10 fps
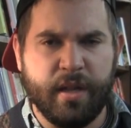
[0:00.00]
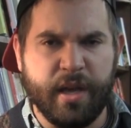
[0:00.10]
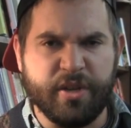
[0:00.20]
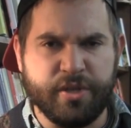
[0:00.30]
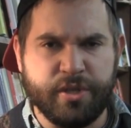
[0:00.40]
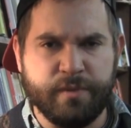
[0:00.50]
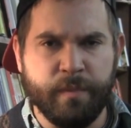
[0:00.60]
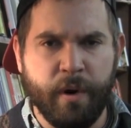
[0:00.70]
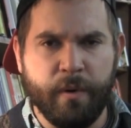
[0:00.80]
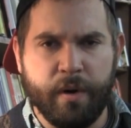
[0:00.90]
like
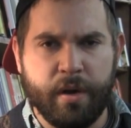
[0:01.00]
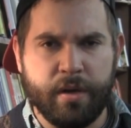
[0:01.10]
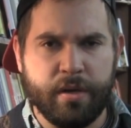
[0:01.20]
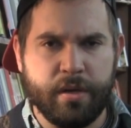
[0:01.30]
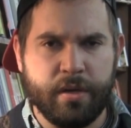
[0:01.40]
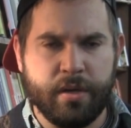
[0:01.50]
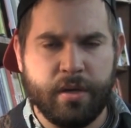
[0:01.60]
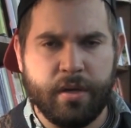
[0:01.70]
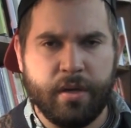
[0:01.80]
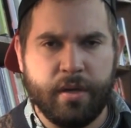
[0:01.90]
smoke
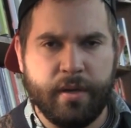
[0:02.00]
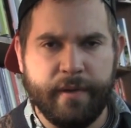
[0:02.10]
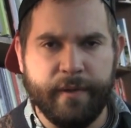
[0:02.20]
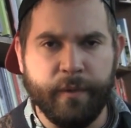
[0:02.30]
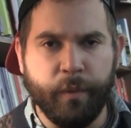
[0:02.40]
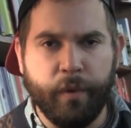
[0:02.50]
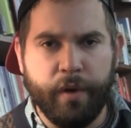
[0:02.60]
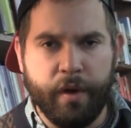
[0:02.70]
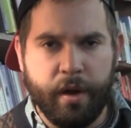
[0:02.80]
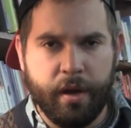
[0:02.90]
in the
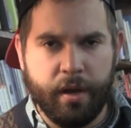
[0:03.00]
wood.